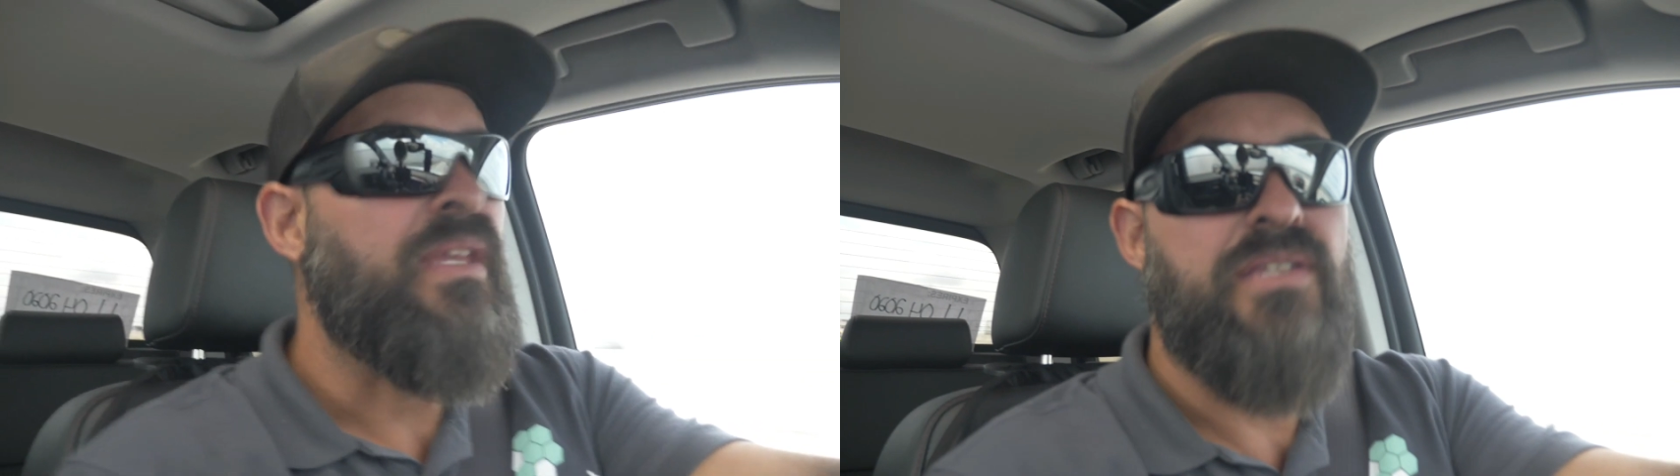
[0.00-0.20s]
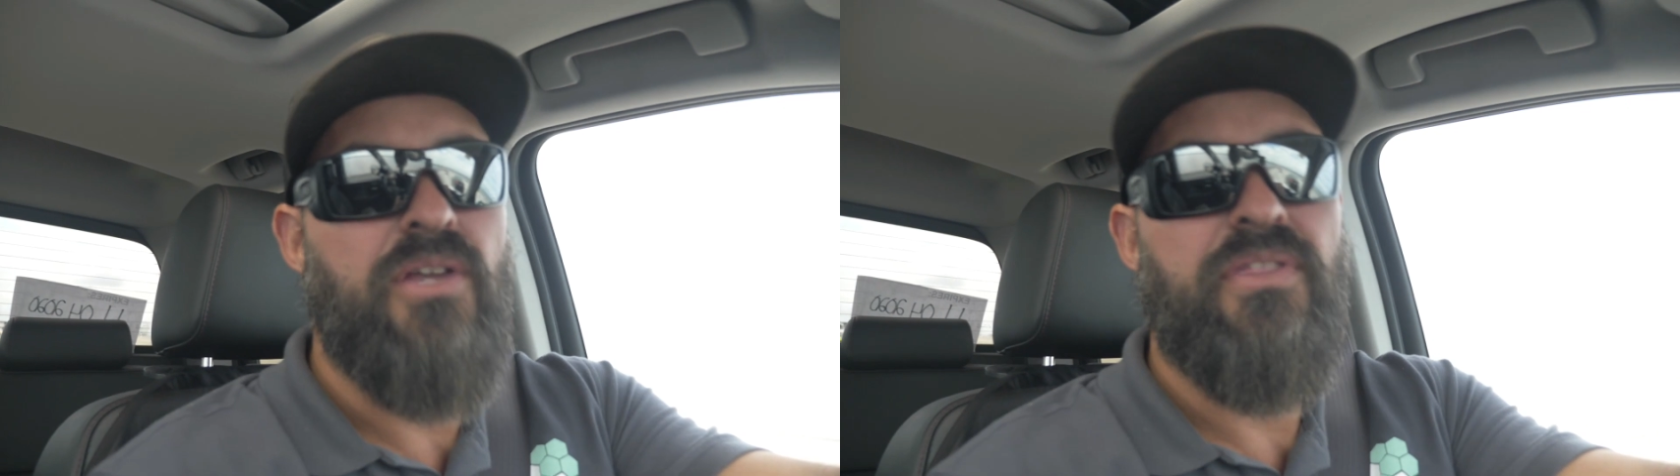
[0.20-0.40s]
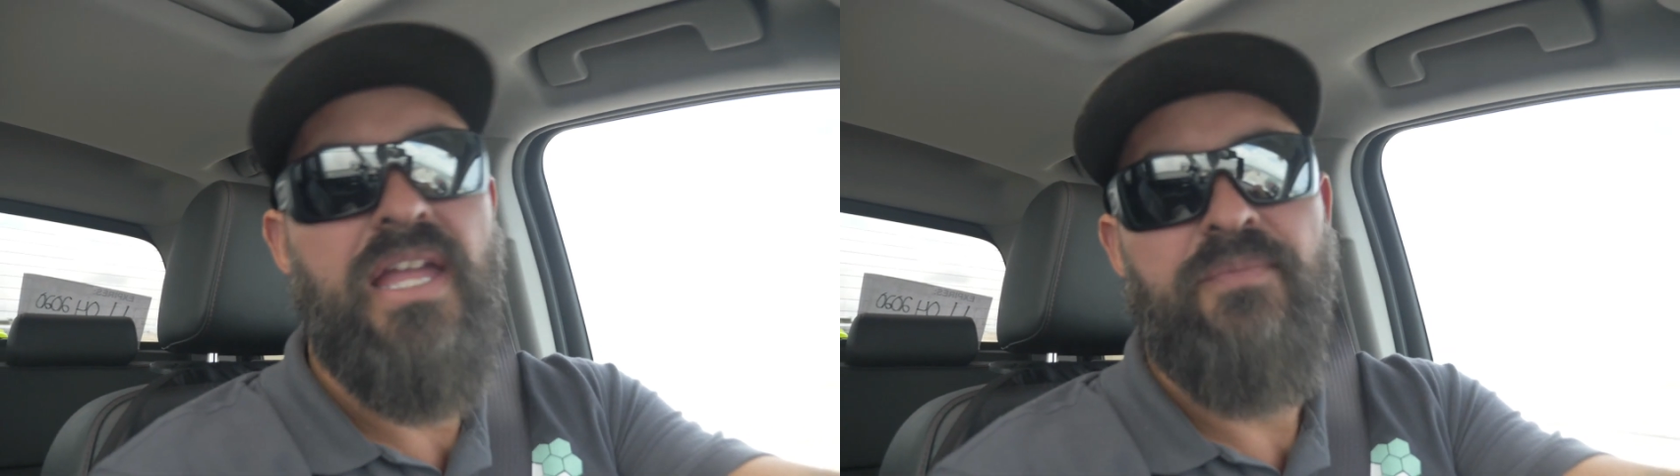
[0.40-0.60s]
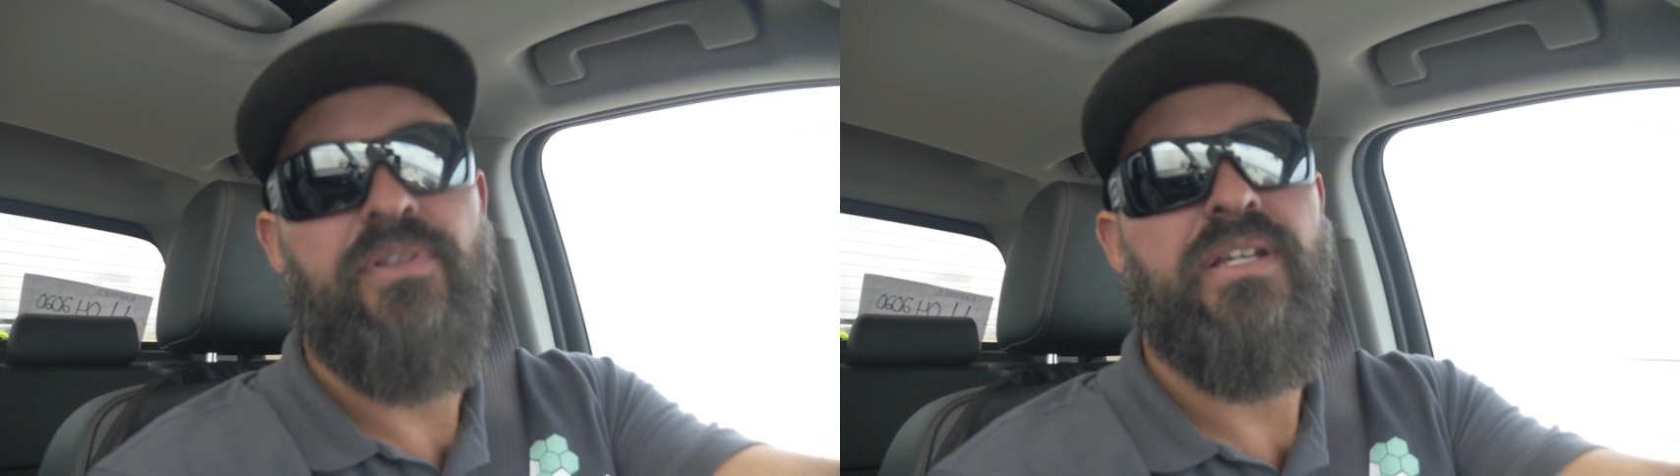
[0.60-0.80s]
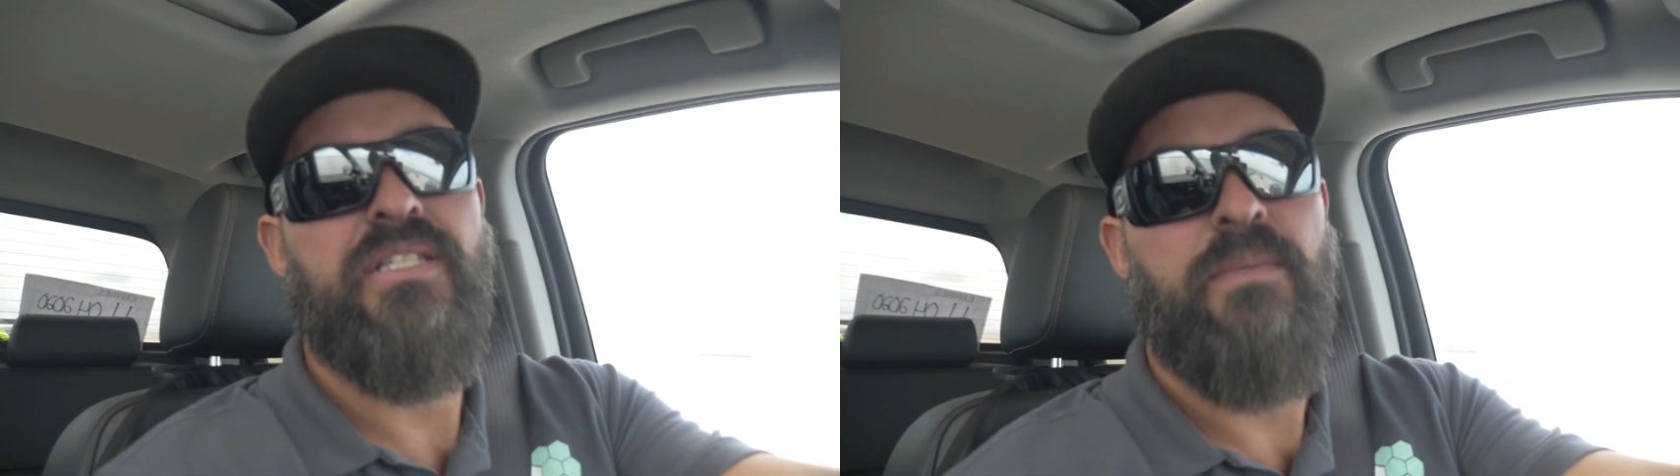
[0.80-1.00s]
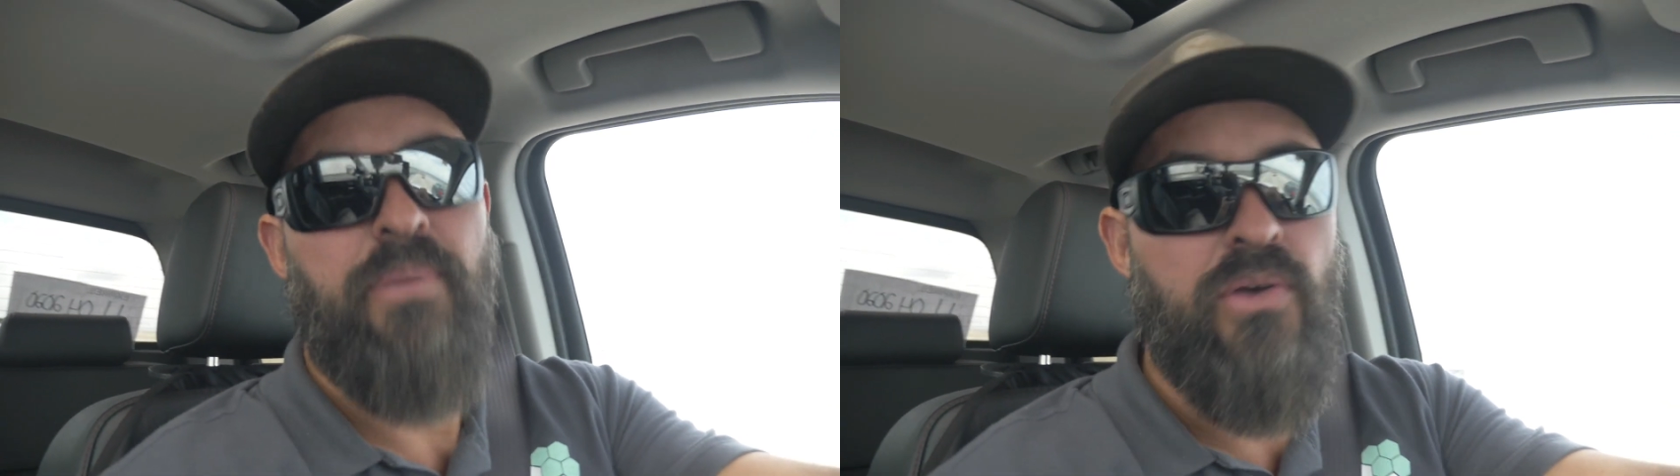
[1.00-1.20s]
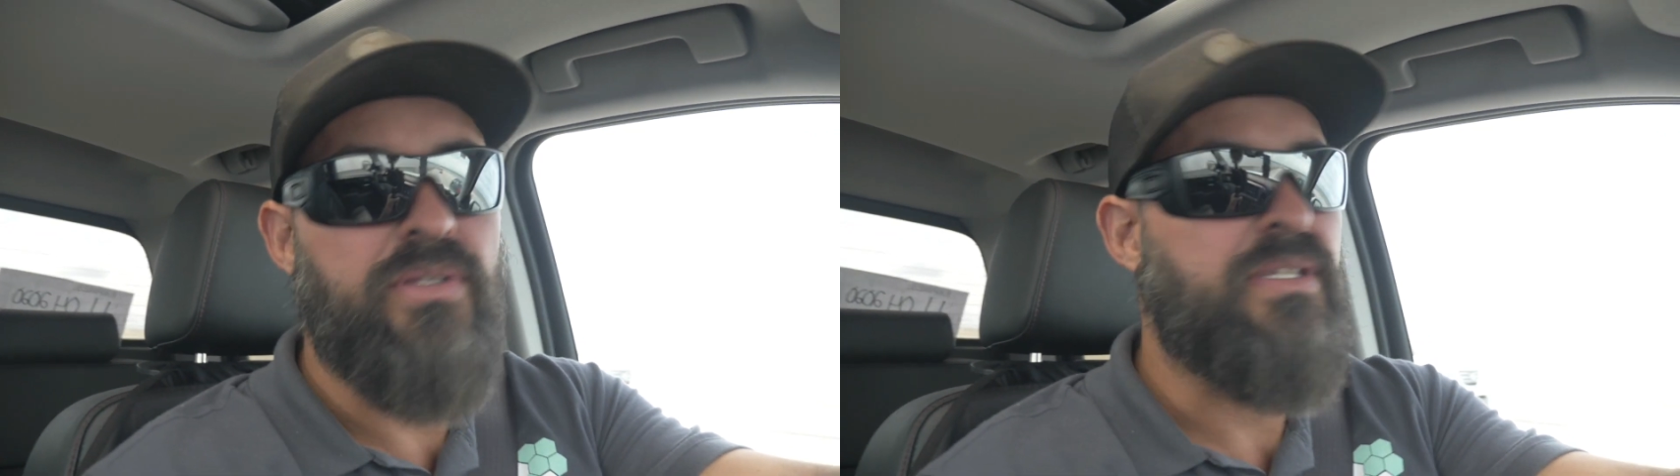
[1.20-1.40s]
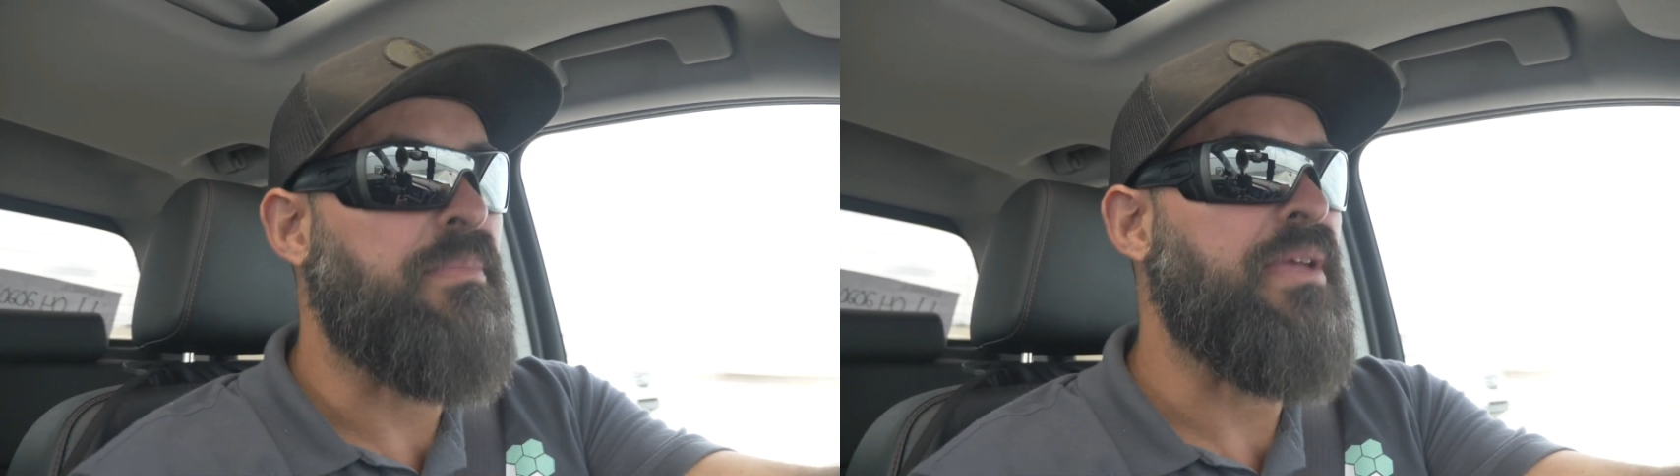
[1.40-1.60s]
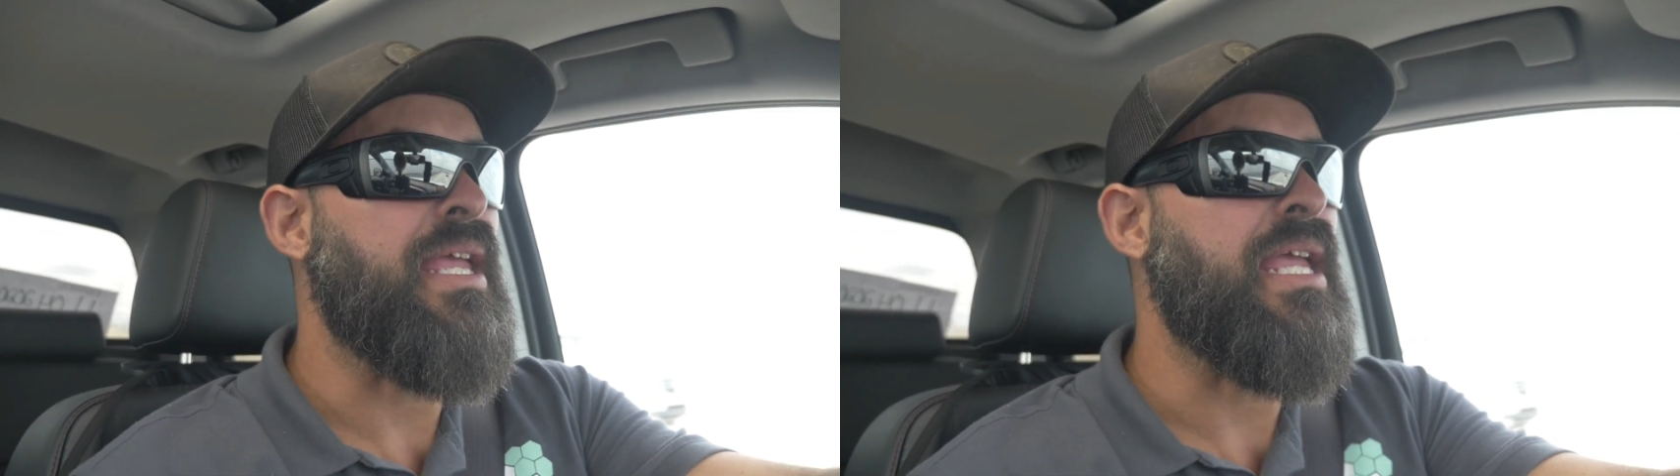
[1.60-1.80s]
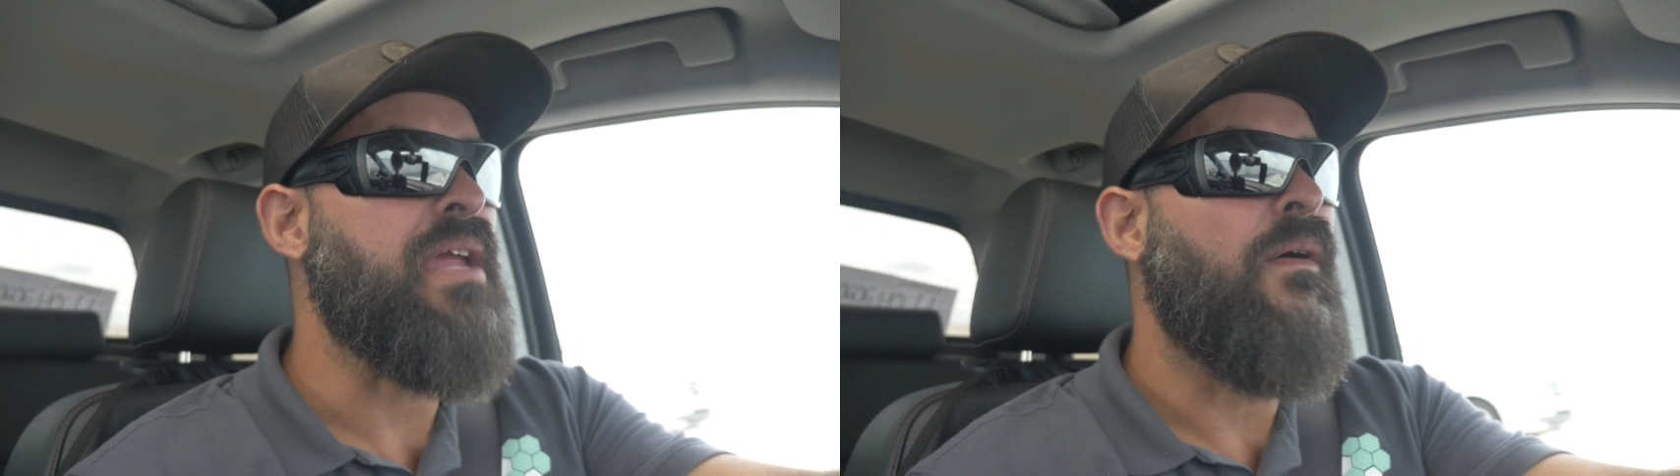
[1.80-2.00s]
So thankfully it's supposed to
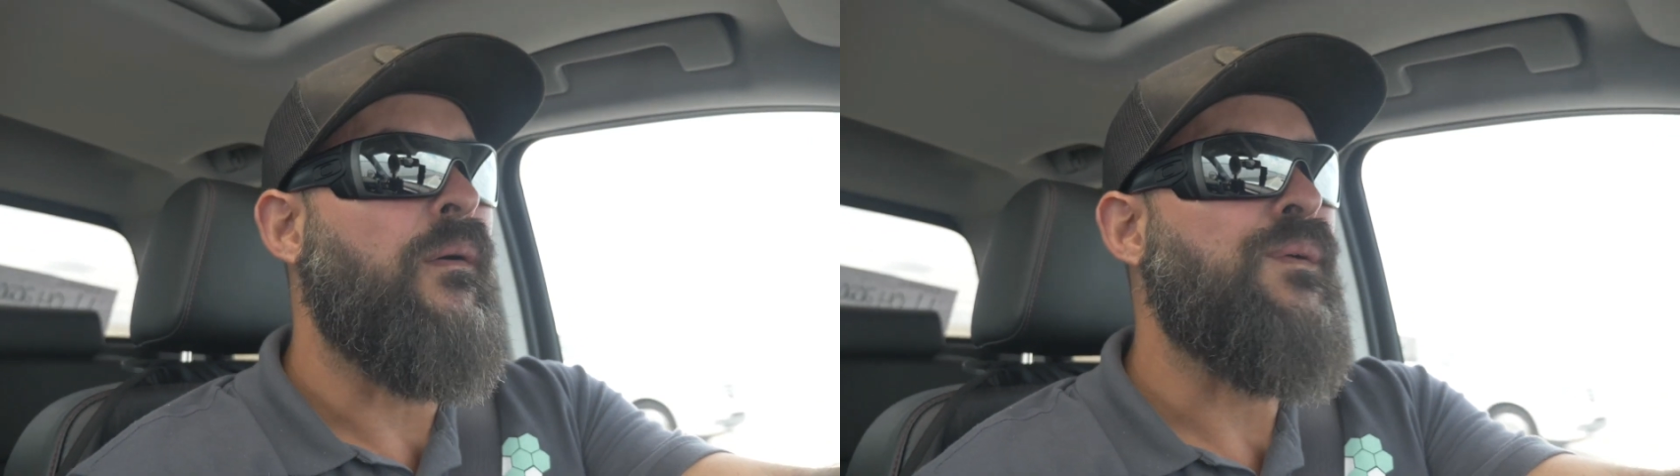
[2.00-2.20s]
be